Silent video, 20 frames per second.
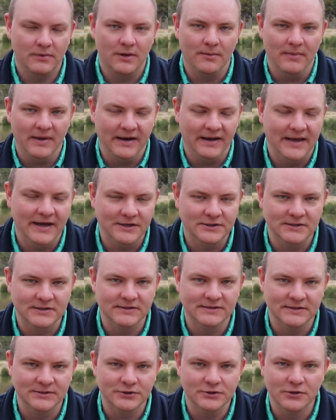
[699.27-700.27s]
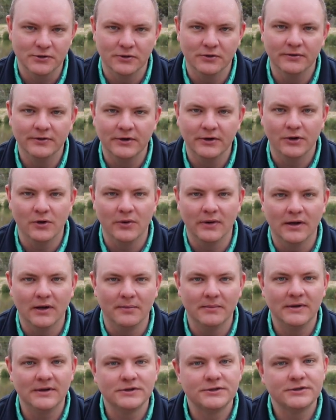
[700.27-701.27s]
medications in general that are going
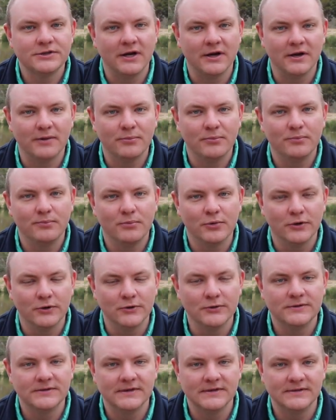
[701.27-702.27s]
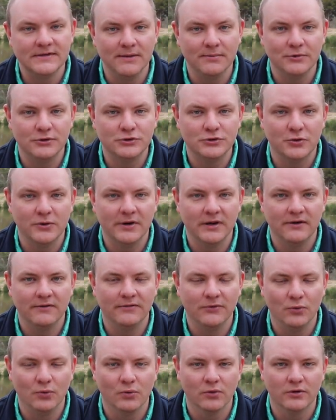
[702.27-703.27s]
on because China produces a majority
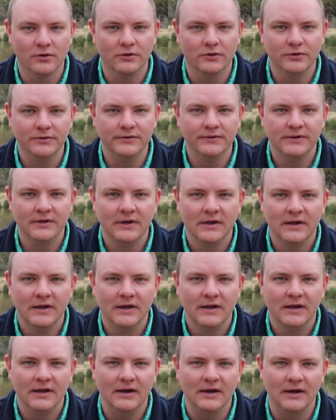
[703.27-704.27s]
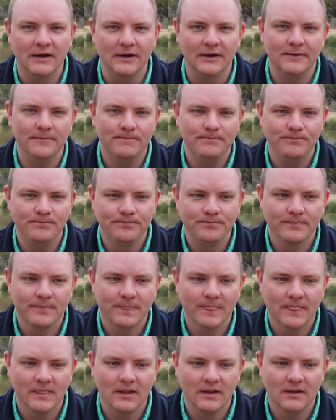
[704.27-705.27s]
of the world uh,
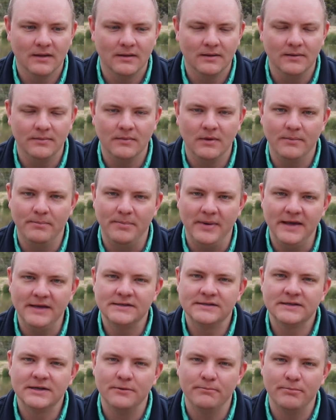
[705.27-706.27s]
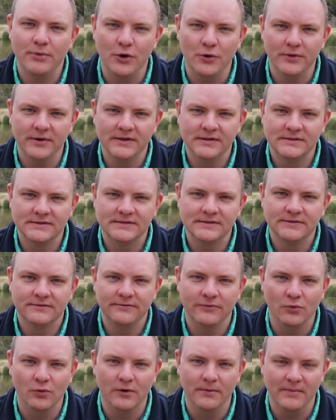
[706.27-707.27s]
base components
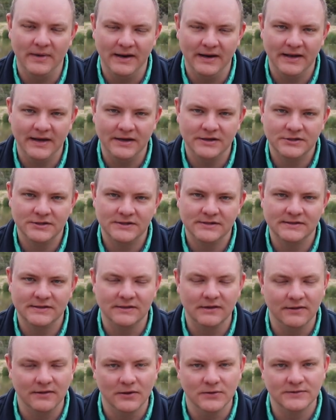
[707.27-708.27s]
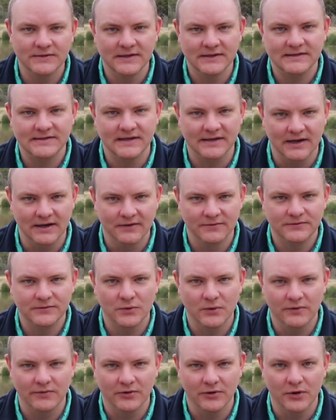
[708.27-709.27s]
for medications and then those get sent out to
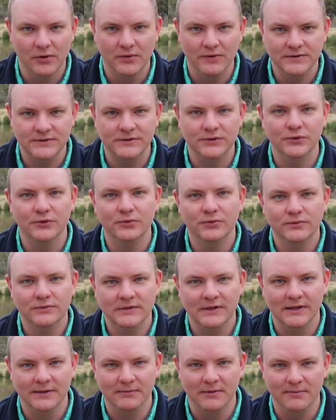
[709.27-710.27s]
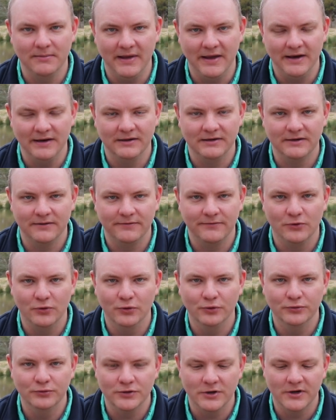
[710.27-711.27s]
where they're going to to then be made into
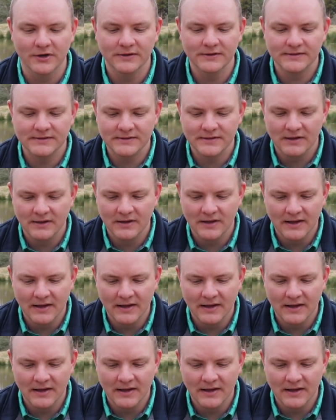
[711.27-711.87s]
full drugs